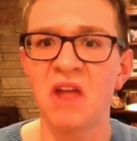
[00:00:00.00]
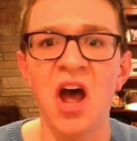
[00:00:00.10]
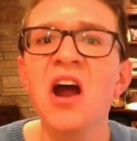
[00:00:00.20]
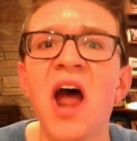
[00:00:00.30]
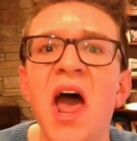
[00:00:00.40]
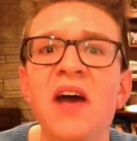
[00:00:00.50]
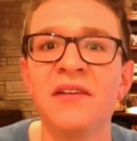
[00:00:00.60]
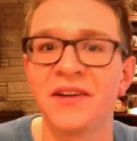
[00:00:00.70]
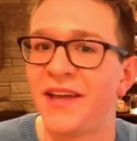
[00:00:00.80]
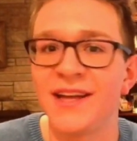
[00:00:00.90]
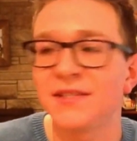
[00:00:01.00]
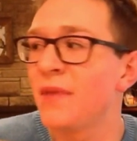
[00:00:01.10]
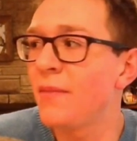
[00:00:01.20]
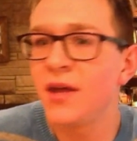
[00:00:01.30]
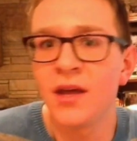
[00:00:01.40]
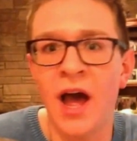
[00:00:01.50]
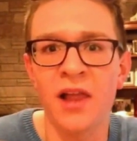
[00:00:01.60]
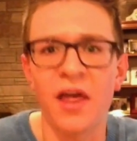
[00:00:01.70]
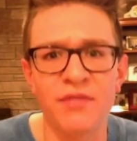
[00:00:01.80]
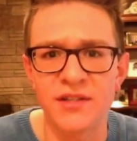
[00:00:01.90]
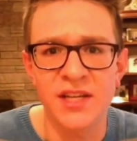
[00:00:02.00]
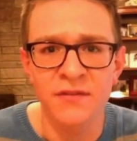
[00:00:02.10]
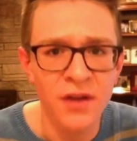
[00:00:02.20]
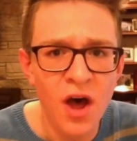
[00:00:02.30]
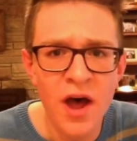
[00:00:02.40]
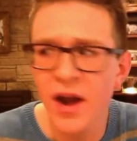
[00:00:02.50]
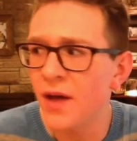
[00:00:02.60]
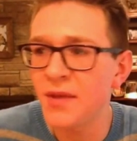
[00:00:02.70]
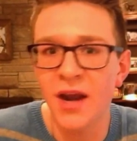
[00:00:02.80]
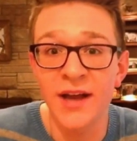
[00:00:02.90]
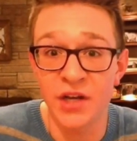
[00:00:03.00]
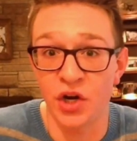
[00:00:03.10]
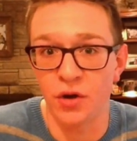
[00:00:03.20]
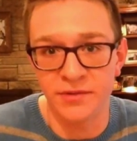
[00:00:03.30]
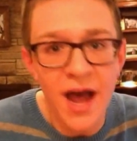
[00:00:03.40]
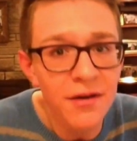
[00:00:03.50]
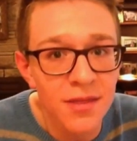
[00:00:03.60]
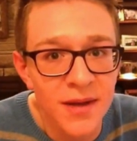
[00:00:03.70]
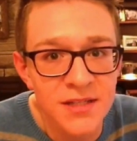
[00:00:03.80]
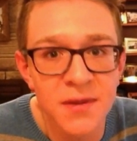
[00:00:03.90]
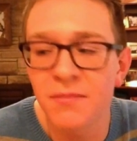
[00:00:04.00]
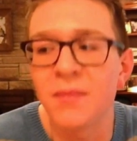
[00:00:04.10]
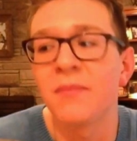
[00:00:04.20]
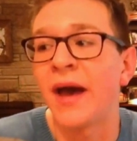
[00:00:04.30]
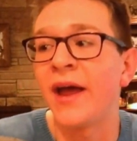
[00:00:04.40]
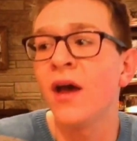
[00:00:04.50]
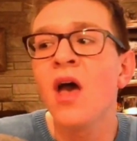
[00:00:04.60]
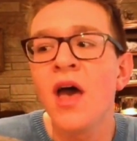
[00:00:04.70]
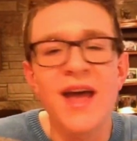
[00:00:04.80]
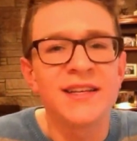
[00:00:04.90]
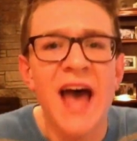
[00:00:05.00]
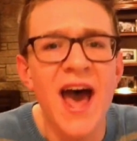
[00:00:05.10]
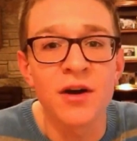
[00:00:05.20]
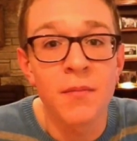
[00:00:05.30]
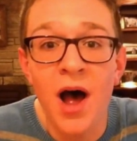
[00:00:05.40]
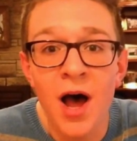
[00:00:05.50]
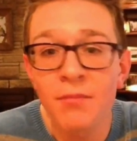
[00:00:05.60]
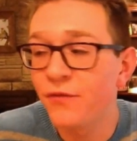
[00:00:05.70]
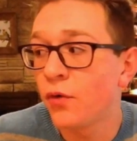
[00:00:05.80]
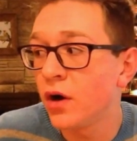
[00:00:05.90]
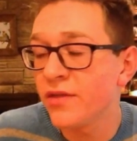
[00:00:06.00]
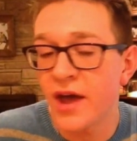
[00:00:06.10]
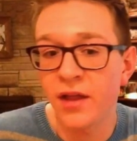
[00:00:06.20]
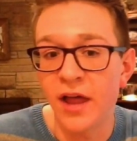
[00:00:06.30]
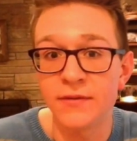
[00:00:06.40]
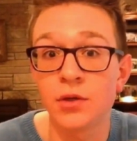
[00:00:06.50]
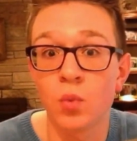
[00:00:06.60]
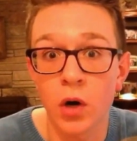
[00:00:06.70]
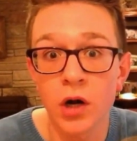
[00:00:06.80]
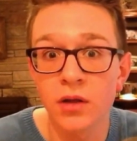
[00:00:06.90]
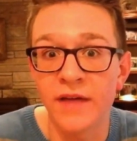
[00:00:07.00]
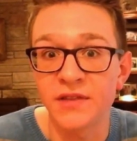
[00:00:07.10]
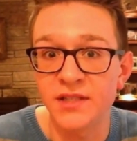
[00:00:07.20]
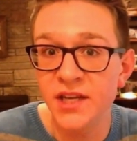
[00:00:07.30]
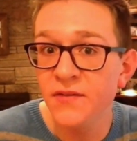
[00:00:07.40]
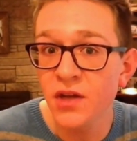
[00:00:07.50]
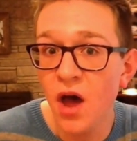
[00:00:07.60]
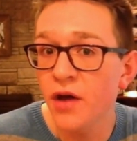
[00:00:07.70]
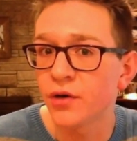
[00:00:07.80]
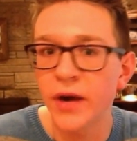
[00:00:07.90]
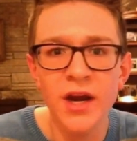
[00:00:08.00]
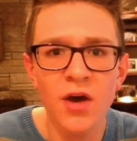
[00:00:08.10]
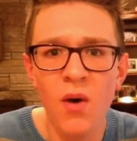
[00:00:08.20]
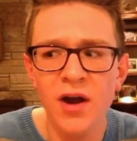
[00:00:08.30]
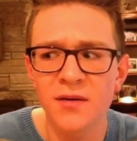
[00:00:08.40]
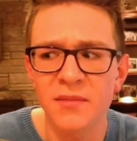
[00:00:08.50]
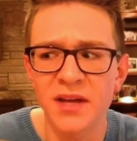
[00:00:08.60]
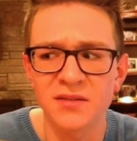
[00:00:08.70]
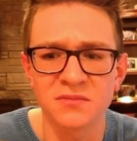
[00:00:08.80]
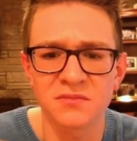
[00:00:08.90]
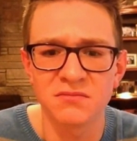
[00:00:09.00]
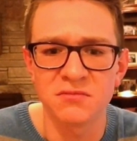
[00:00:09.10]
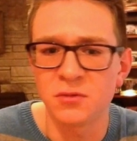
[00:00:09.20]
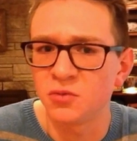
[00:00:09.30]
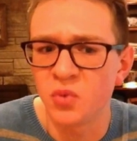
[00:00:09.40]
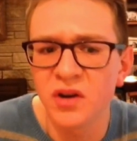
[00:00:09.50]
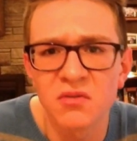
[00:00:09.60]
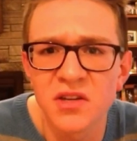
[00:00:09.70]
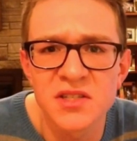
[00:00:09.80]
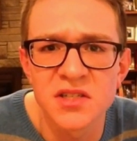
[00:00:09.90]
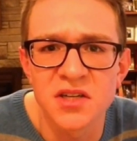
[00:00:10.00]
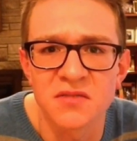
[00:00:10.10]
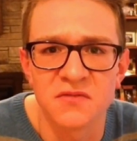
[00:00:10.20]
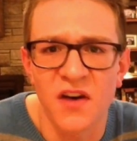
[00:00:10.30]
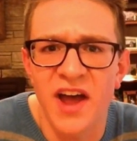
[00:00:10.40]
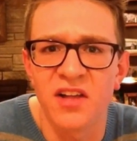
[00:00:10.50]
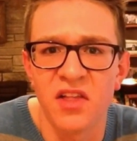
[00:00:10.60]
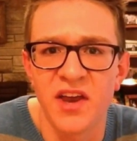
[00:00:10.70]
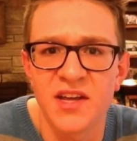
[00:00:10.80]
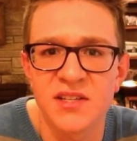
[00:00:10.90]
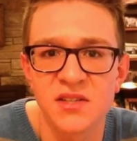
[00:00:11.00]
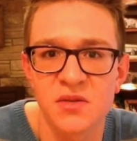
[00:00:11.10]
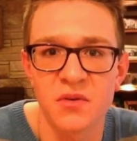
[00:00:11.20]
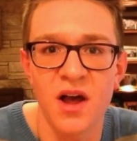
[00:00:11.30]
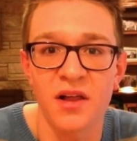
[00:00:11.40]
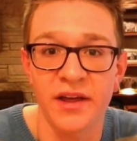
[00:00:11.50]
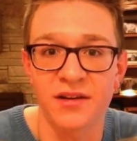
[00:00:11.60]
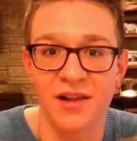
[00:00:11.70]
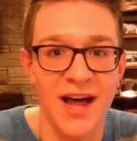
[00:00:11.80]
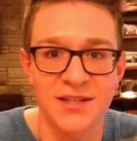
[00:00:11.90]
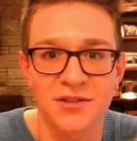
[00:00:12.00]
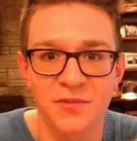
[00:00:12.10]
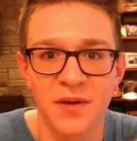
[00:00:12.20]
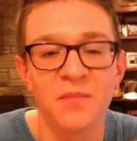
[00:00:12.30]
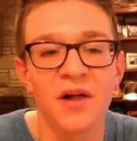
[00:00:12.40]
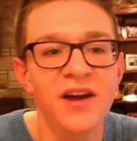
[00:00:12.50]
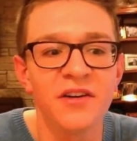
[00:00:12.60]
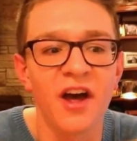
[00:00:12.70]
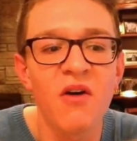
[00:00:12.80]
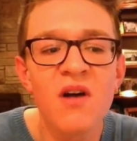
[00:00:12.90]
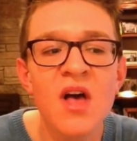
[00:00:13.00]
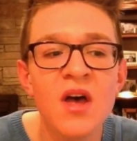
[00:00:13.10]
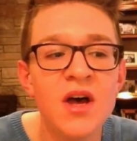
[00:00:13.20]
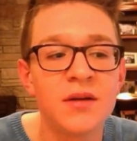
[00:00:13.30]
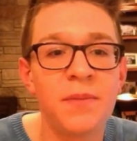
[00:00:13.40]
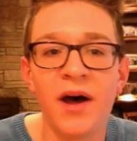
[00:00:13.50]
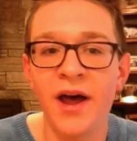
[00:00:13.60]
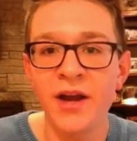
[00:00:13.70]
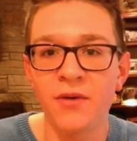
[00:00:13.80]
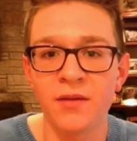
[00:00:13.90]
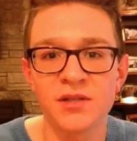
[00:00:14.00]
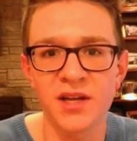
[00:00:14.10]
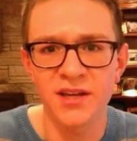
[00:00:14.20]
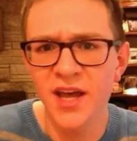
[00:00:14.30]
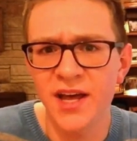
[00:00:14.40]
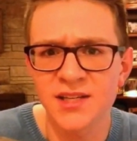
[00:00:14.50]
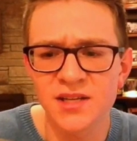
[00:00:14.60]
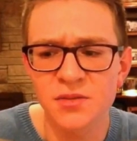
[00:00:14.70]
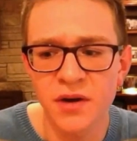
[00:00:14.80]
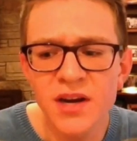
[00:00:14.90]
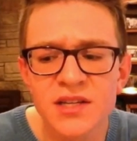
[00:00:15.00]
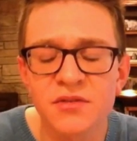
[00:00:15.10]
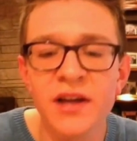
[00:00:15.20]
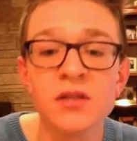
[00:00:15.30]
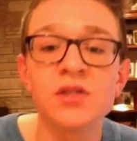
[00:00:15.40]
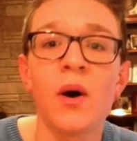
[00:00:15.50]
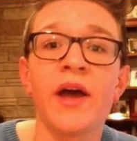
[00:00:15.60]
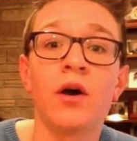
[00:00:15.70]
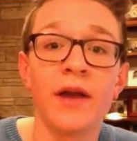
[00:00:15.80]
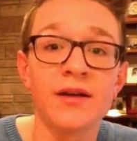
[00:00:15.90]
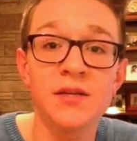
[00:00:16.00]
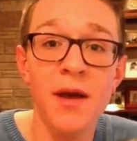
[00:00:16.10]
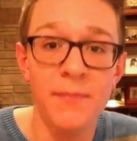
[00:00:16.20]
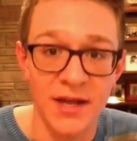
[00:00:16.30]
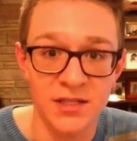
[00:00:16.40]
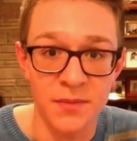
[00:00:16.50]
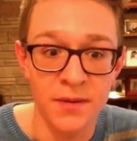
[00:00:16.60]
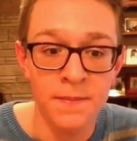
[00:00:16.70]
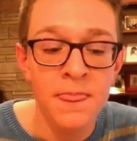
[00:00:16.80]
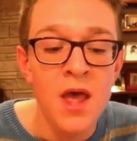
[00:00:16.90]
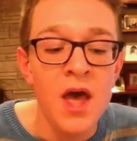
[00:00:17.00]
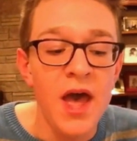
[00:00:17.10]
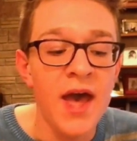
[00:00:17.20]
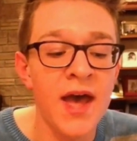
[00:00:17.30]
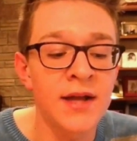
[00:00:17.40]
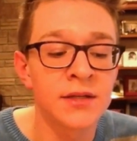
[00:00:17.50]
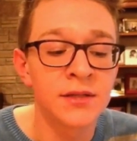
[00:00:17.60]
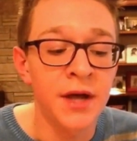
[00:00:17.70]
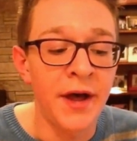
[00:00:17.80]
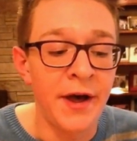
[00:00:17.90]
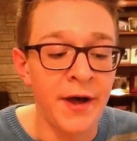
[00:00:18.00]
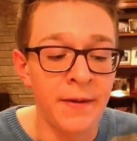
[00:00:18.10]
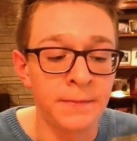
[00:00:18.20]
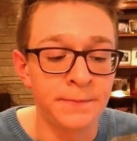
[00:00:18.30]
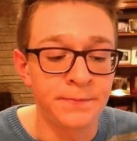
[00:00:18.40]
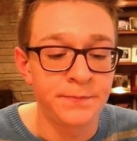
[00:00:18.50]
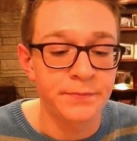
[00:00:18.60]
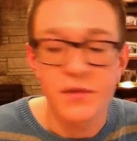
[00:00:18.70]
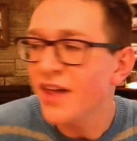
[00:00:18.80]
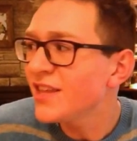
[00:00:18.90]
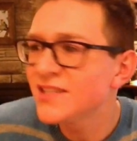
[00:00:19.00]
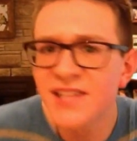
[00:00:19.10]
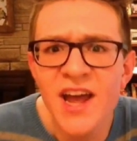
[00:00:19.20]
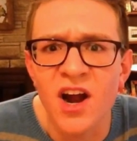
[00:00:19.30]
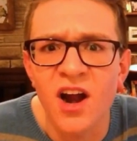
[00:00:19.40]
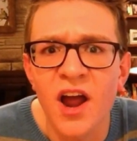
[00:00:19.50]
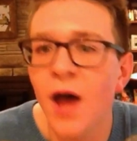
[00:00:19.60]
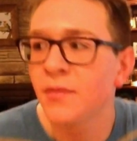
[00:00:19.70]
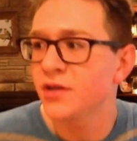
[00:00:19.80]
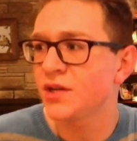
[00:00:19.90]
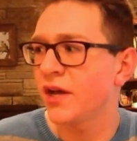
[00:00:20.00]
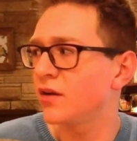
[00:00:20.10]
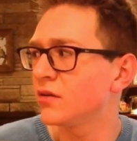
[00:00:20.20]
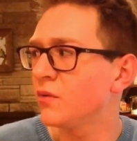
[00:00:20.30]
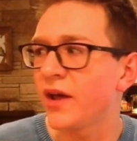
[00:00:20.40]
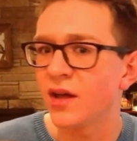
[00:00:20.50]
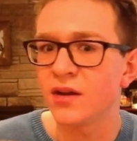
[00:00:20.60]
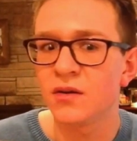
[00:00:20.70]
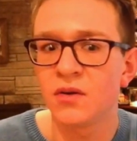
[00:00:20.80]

all right, guess maybe I left the TV on. I mean, I didn't go down in the basement. Maybe my dad or mom, before they left to work, left the TV on or radio on. I'm like, well, we don't listen to violinists. We're not like classical people. I don't know. But anyway, I'm just like, yeah, I guess that's what it is, right? So I go down to my basement and nothing's there. I'm just like, wait,